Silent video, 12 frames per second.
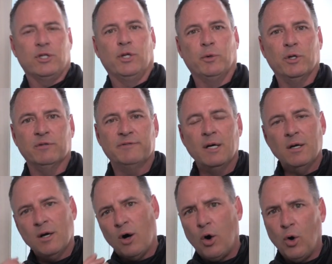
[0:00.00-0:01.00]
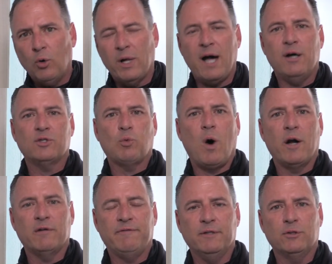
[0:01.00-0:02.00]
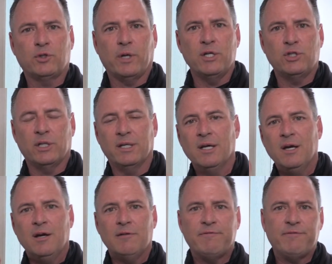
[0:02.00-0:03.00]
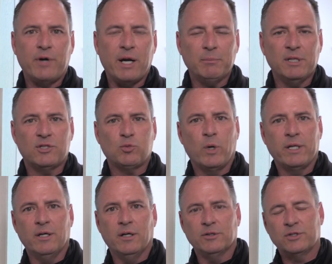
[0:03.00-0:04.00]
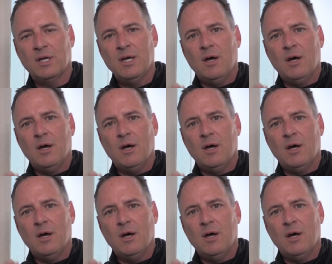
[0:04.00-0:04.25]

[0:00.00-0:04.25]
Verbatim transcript: in the roof, whole house water filtration, frameless windows,